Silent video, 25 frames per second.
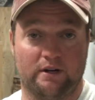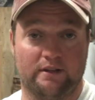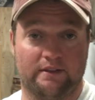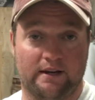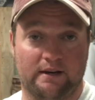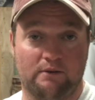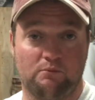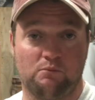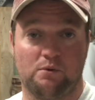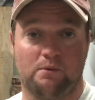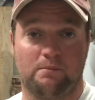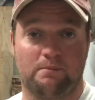
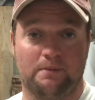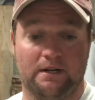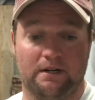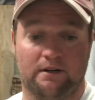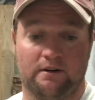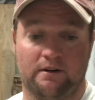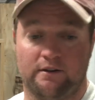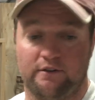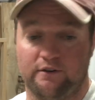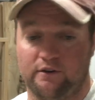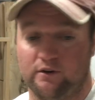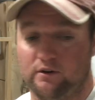That would be
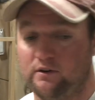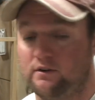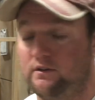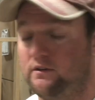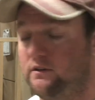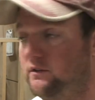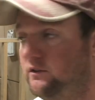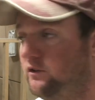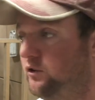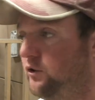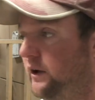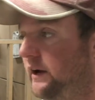another
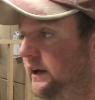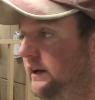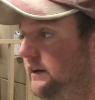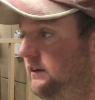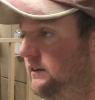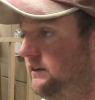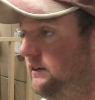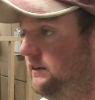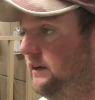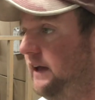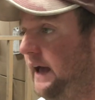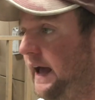great
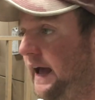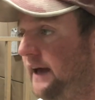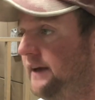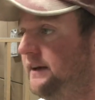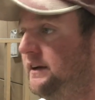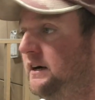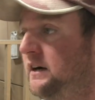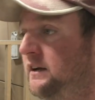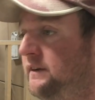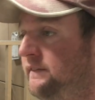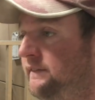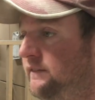
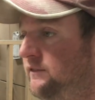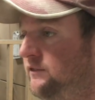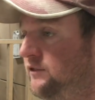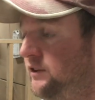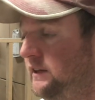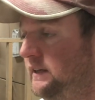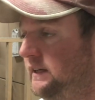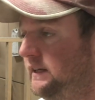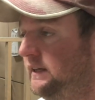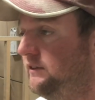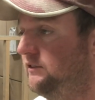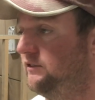add-on to
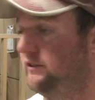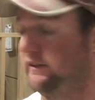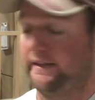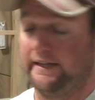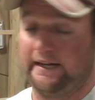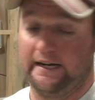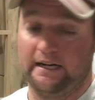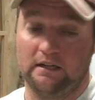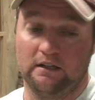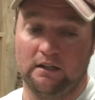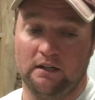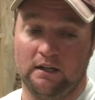get to
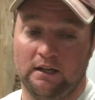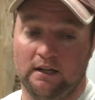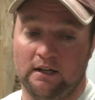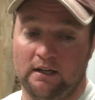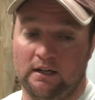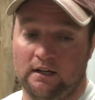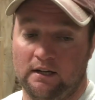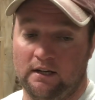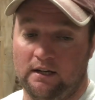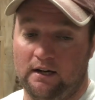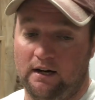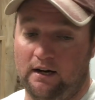that.
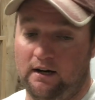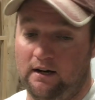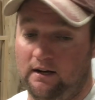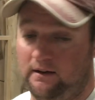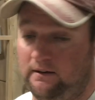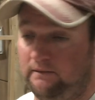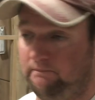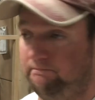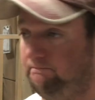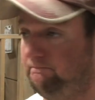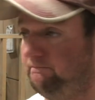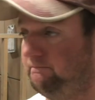
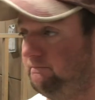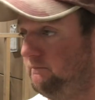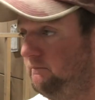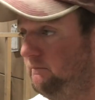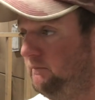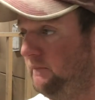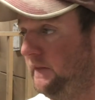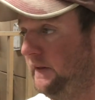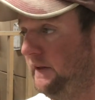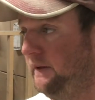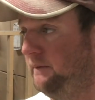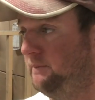
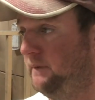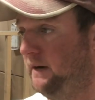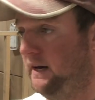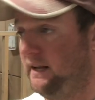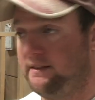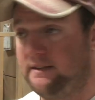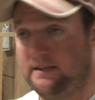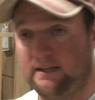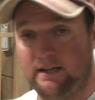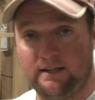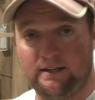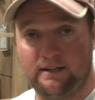But at
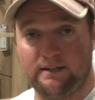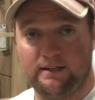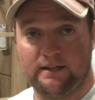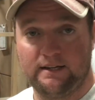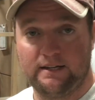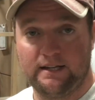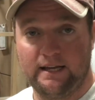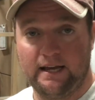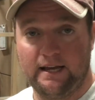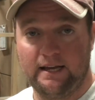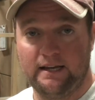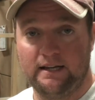the end of the
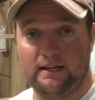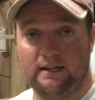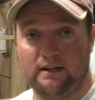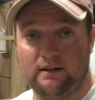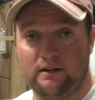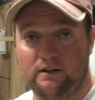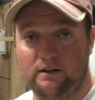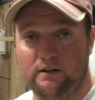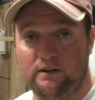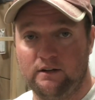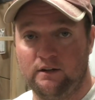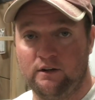day,
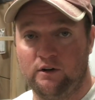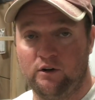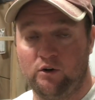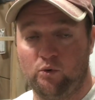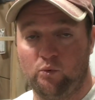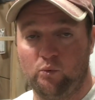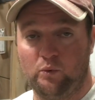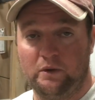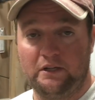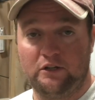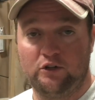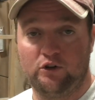
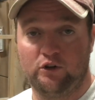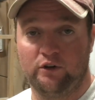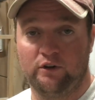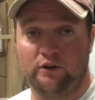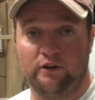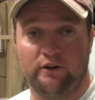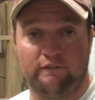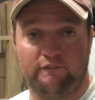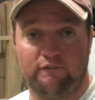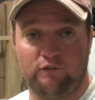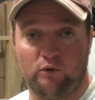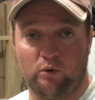we couldn't
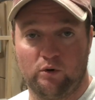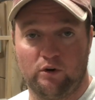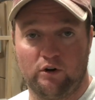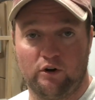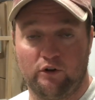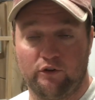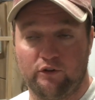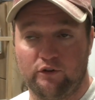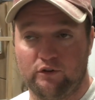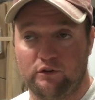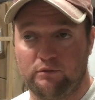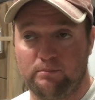afford
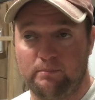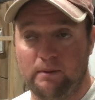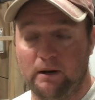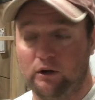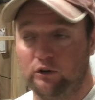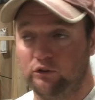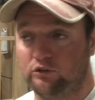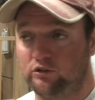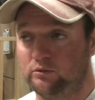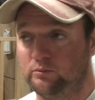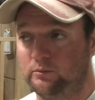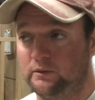all those
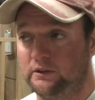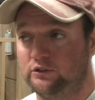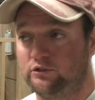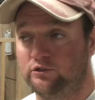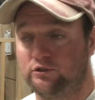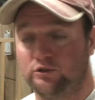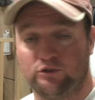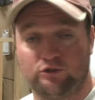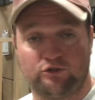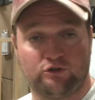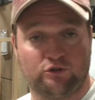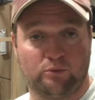bells and
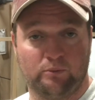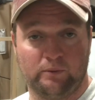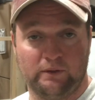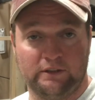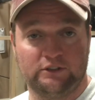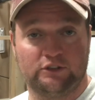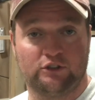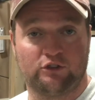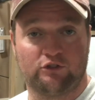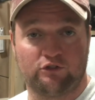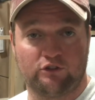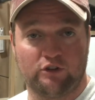whistles, so we
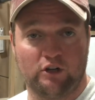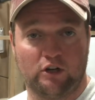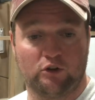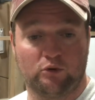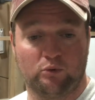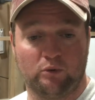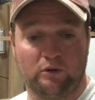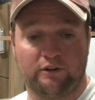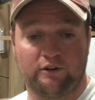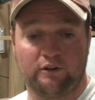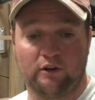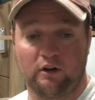just stuck
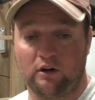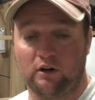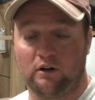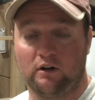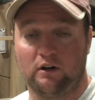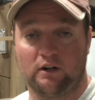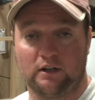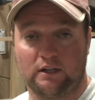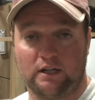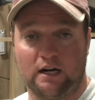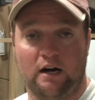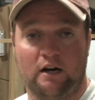with our
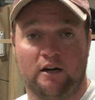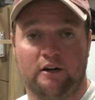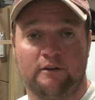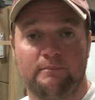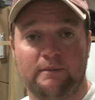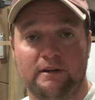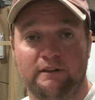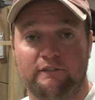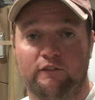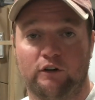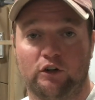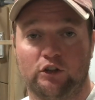
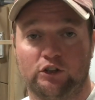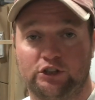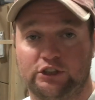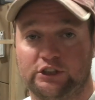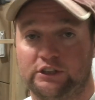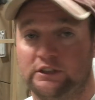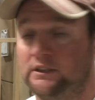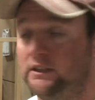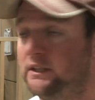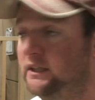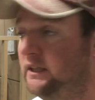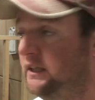economy
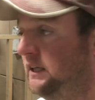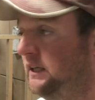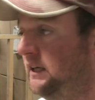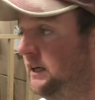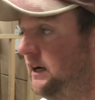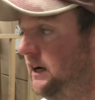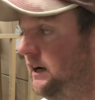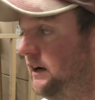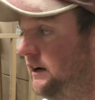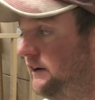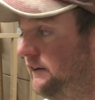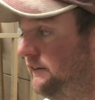version
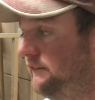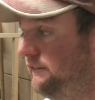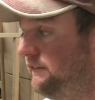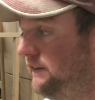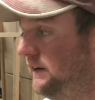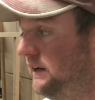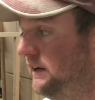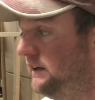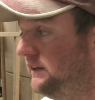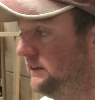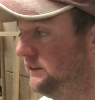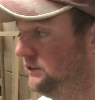of
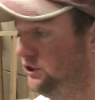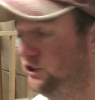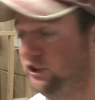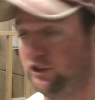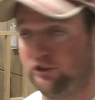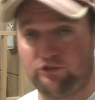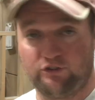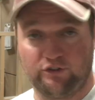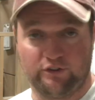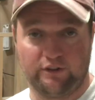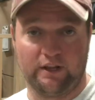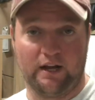
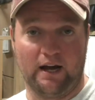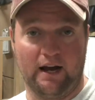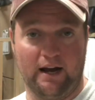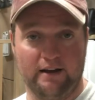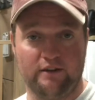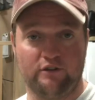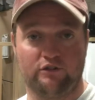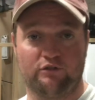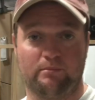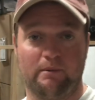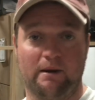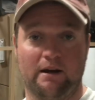just the
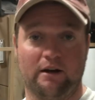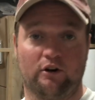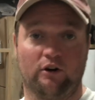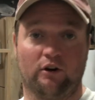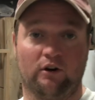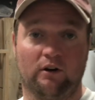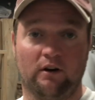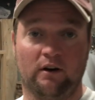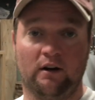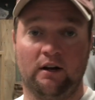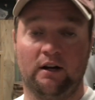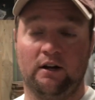ice
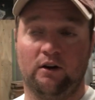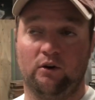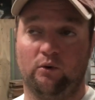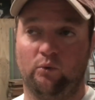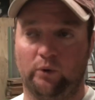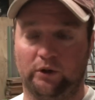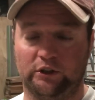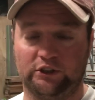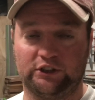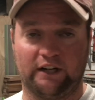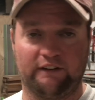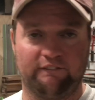maker,
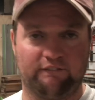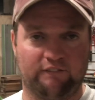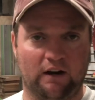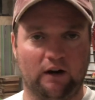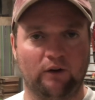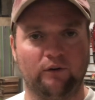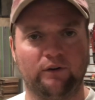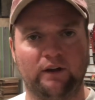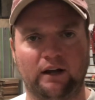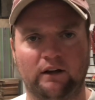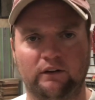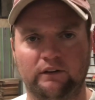which I
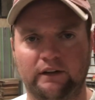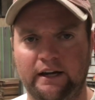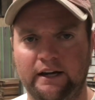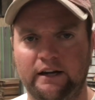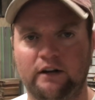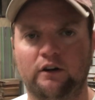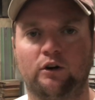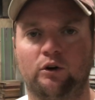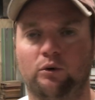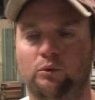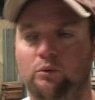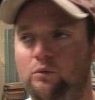found out
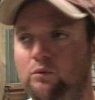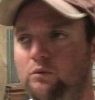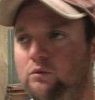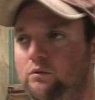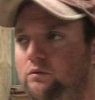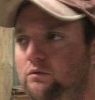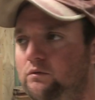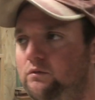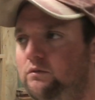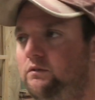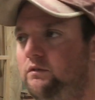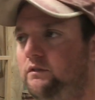later,
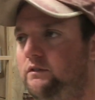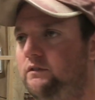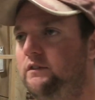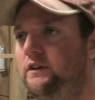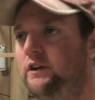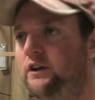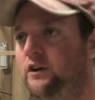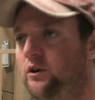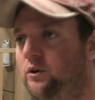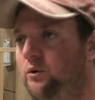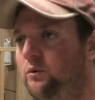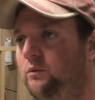
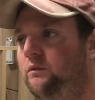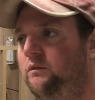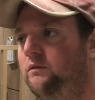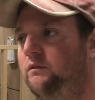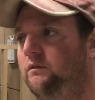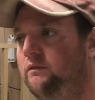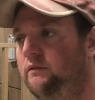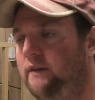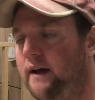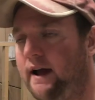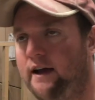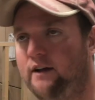
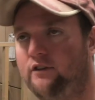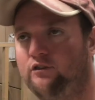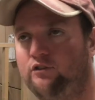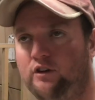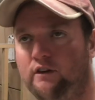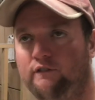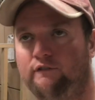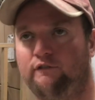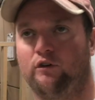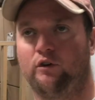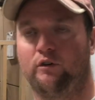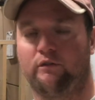
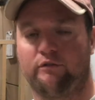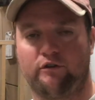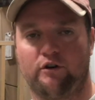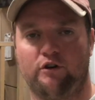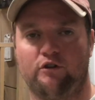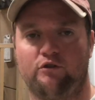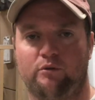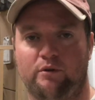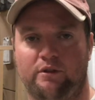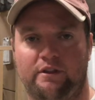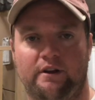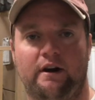asking for a
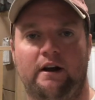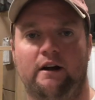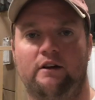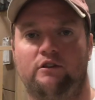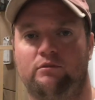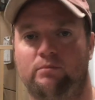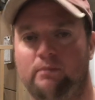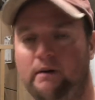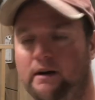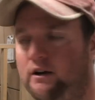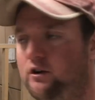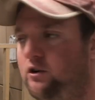fridge with an
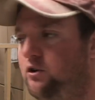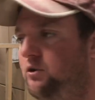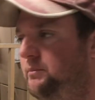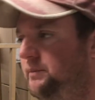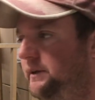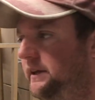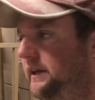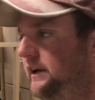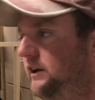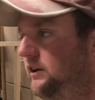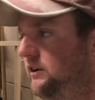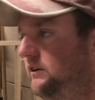ice maker would be
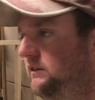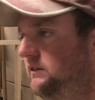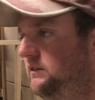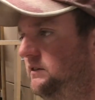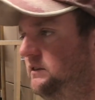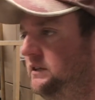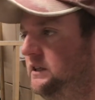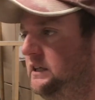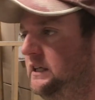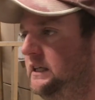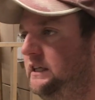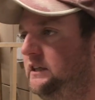like
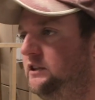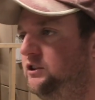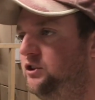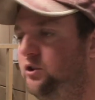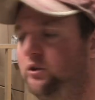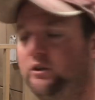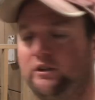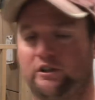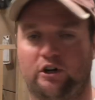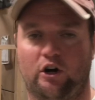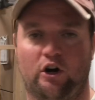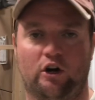
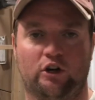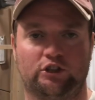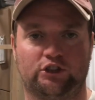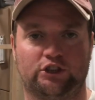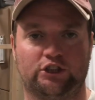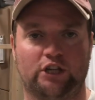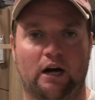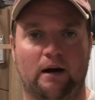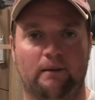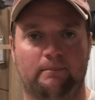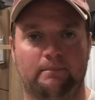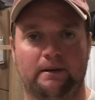going car
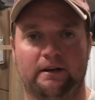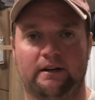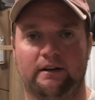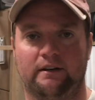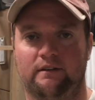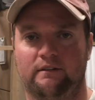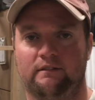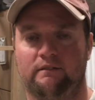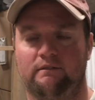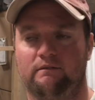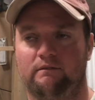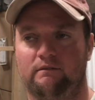shopping
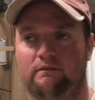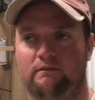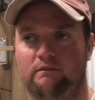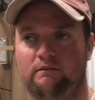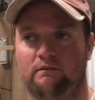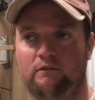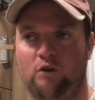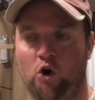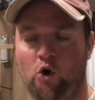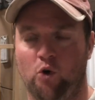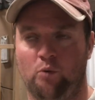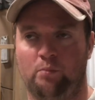and
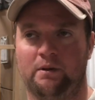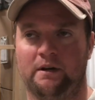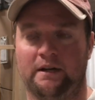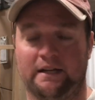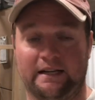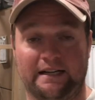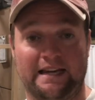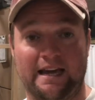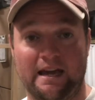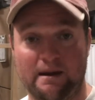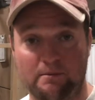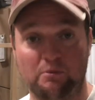hoping
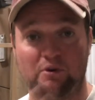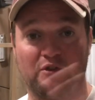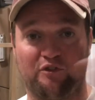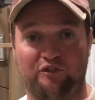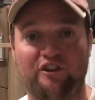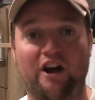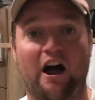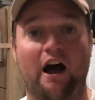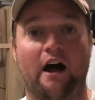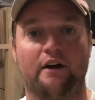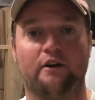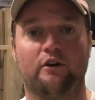it came with
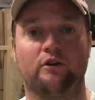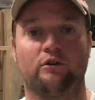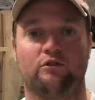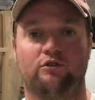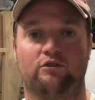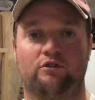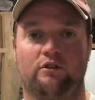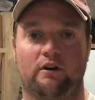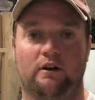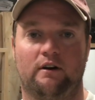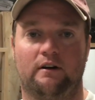tires.